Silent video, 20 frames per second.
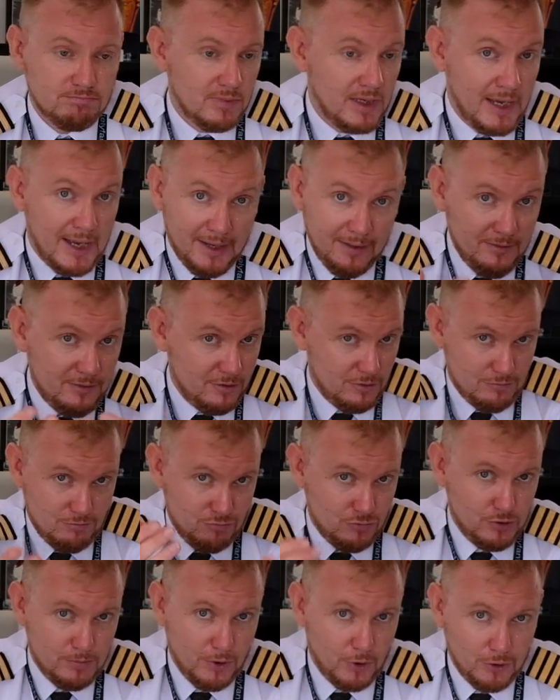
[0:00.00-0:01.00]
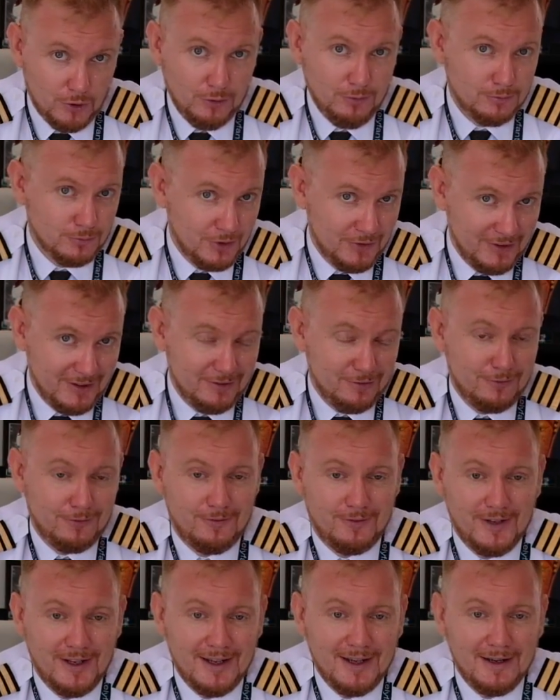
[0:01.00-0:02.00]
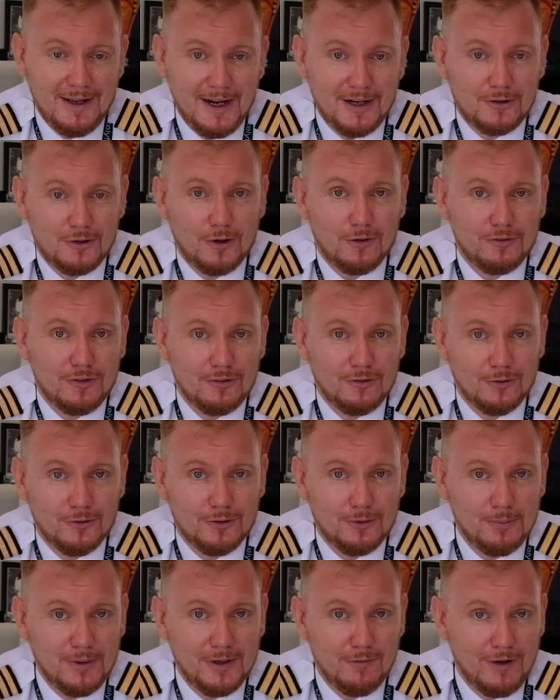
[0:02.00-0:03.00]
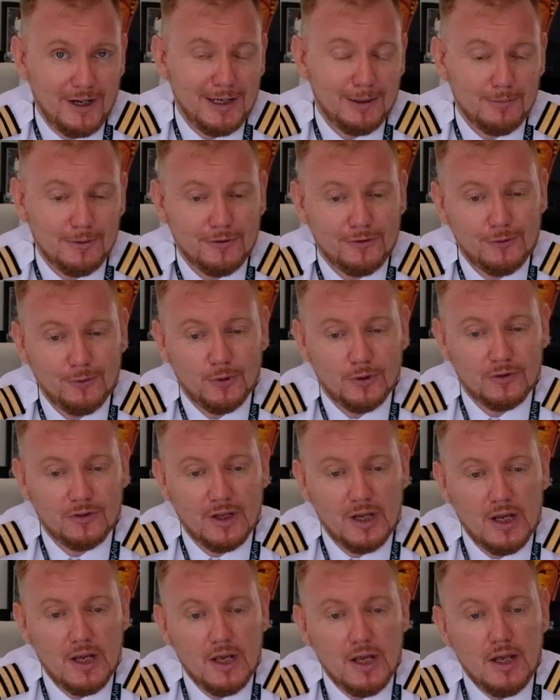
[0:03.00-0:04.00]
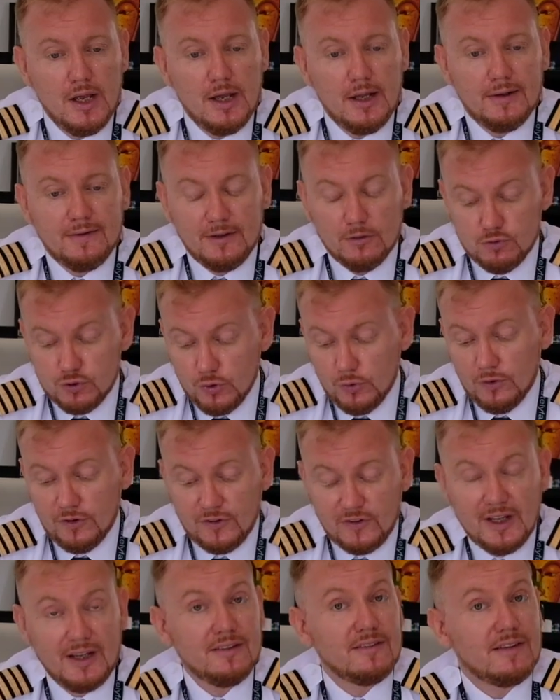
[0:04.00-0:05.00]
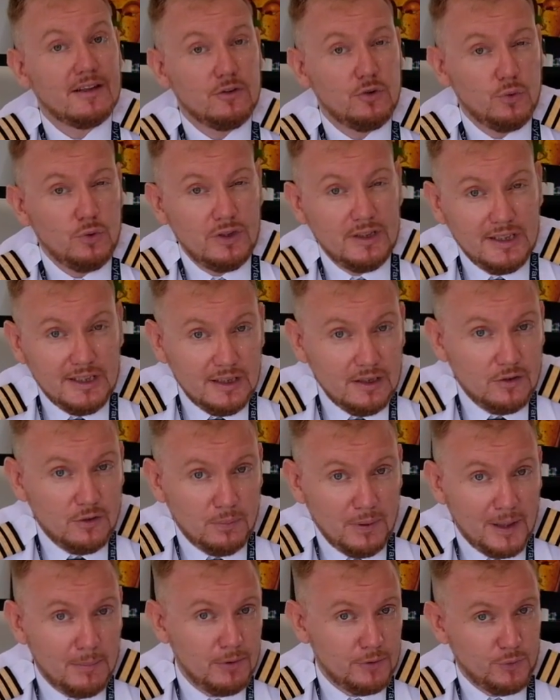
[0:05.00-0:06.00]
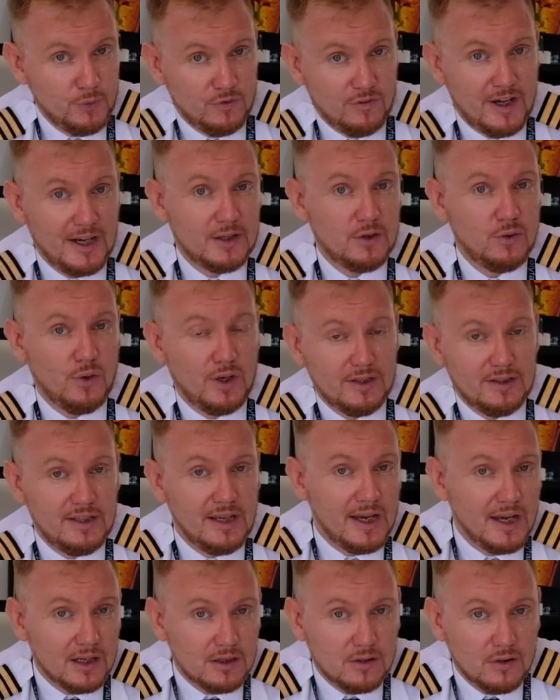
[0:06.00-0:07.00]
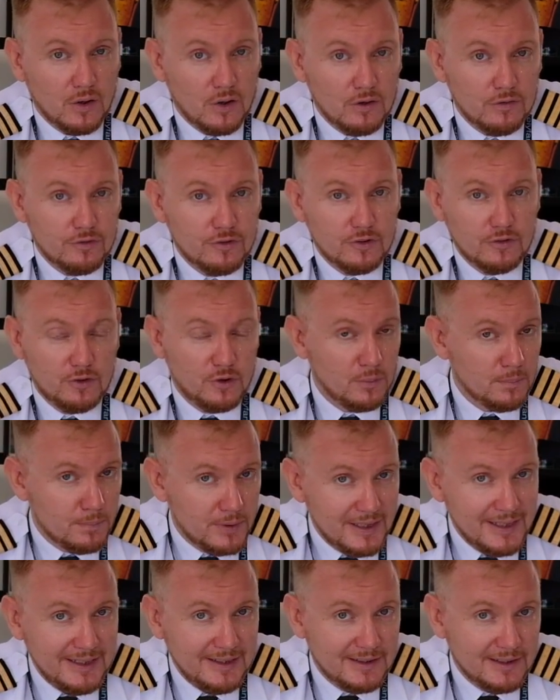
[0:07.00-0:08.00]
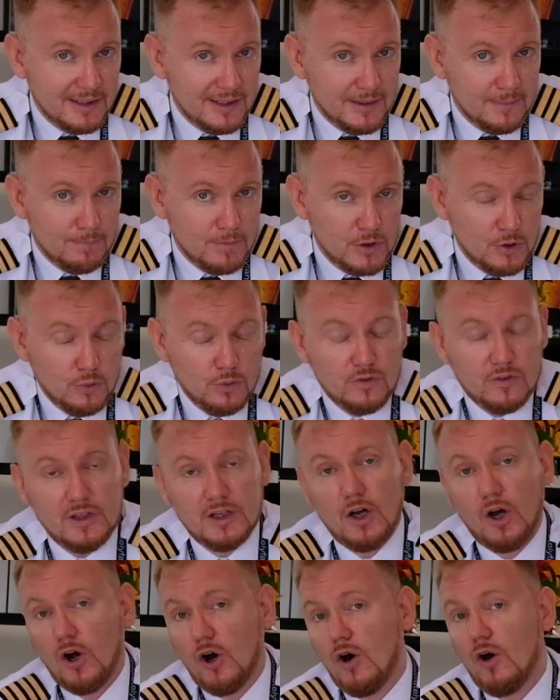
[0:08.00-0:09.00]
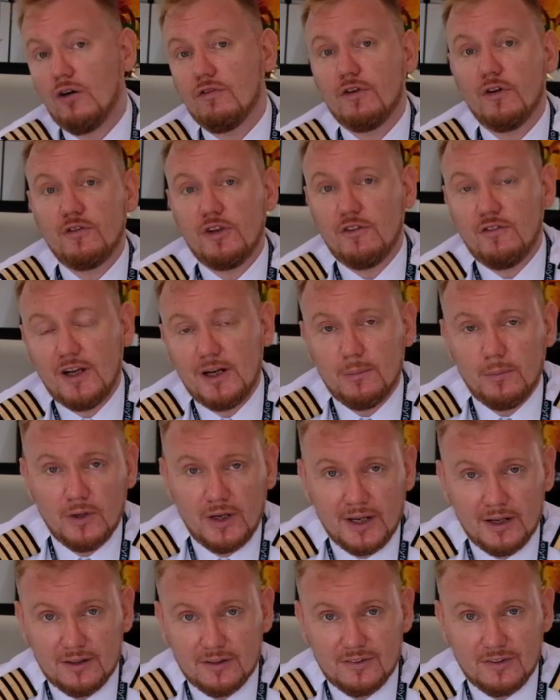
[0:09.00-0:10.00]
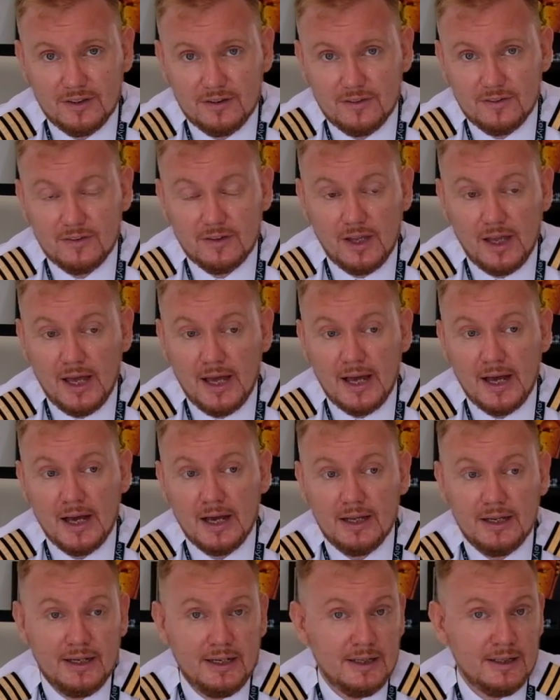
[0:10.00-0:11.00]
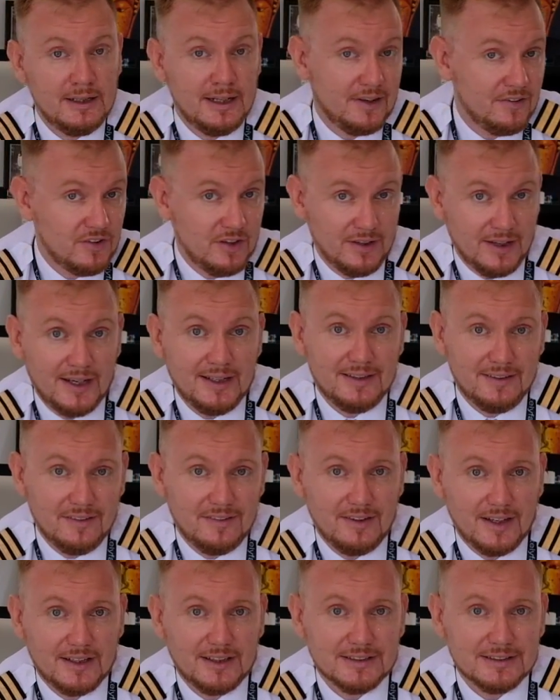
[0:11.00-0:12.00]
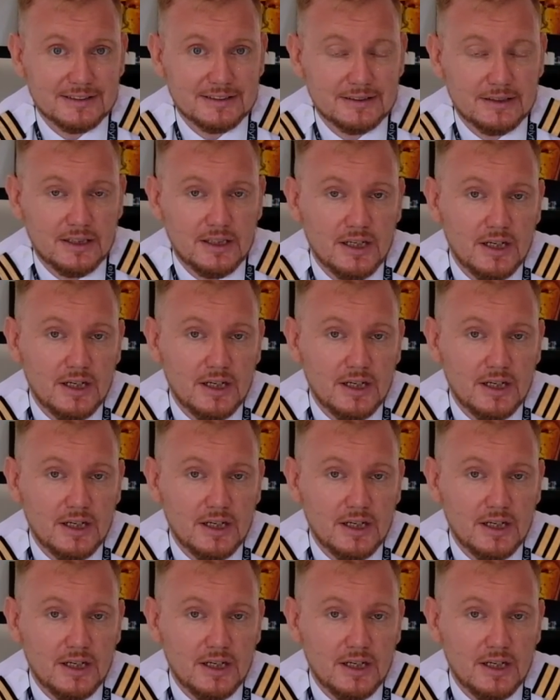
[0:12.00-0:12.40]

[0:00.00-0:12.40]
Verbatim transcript: and tomorrow when this uh, aircraft is going to be available to us, the rule states that you need to be able to evacuate the aircraft completely using half of the available exits uh, in less than 90 seconds.